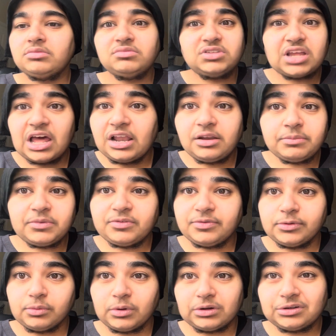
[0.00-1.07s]
Tell them if
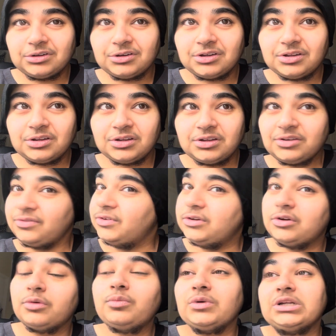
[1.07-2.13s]
you want. If you
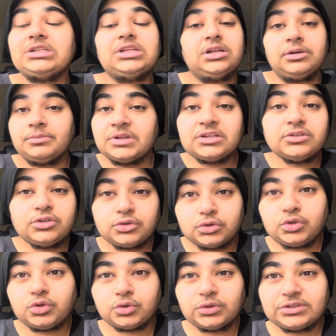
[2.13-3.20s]
don't want to tell them, that's your
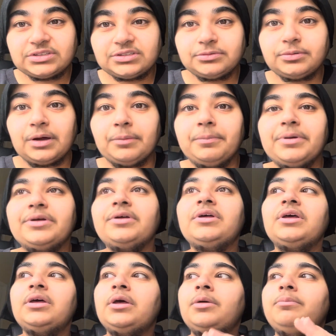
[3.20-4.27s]
choice as well. But
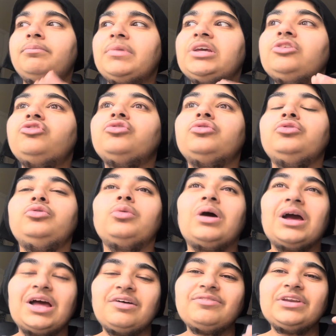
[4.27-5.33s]
make sure you
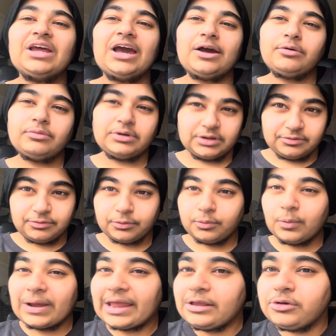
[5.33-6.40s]
have an outlet for
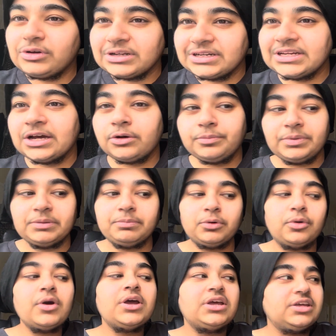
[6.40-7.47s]
where you can tell people
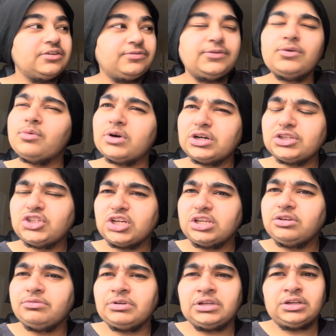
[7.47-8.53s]
if you are
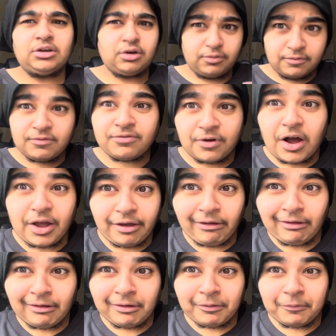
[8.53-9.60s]
genuinely
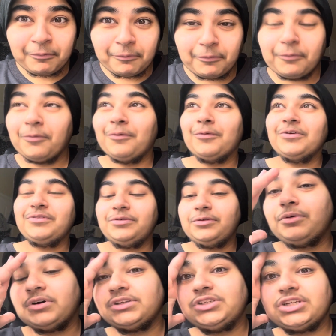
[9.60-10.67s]
fine or if
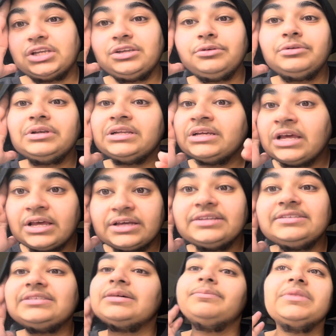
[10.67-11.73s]
are genuinely
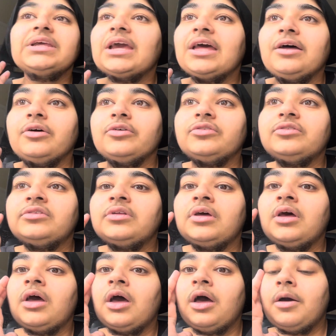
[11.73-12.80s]
something else.
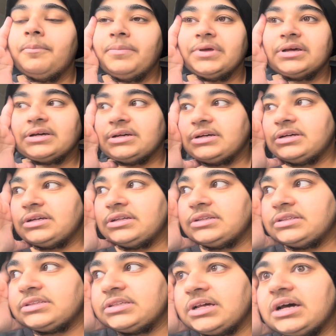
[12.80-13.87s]

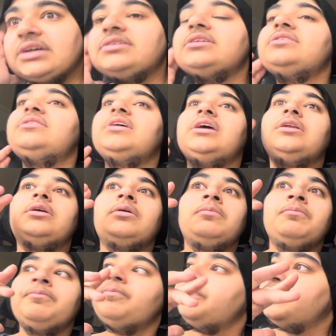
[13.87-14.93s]
Because as I said,
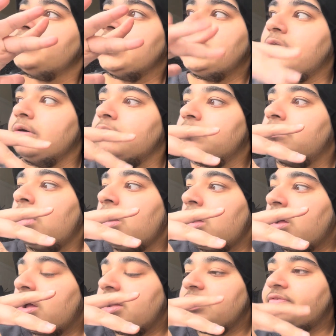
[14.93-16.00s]
you know,
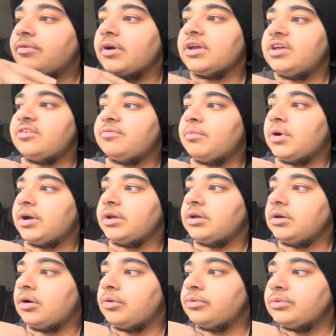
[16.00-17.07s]
if I give my
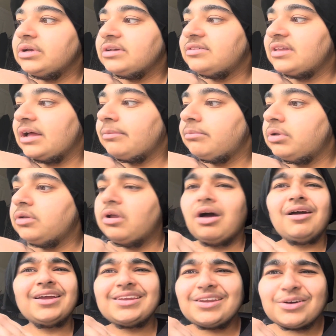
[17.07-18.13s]
own example,
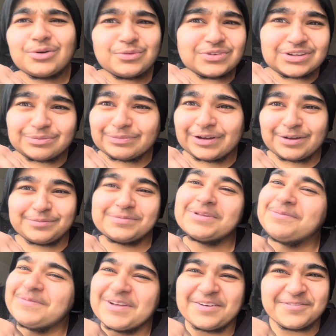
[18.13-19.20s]
I know sometimes
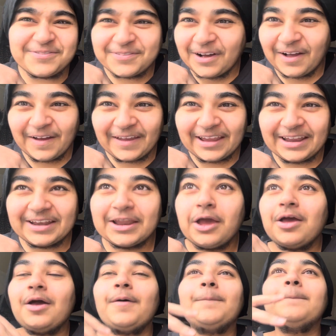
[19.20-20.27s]
I'm not fine,
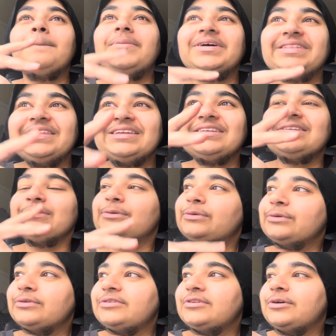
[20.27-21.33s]
but there's
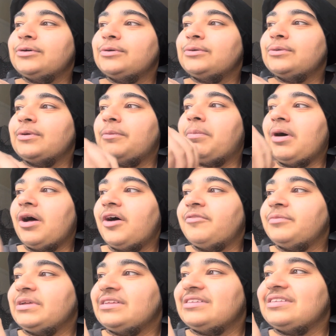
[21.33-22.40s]
also a part of
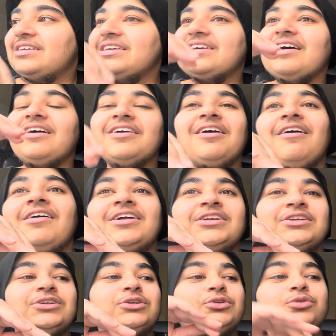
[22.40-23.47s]
me is like, I can't
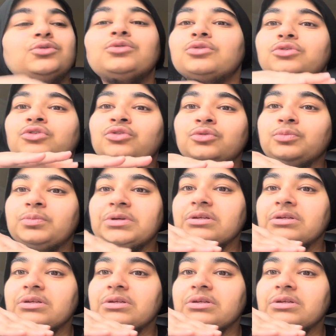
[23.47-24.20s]
talk to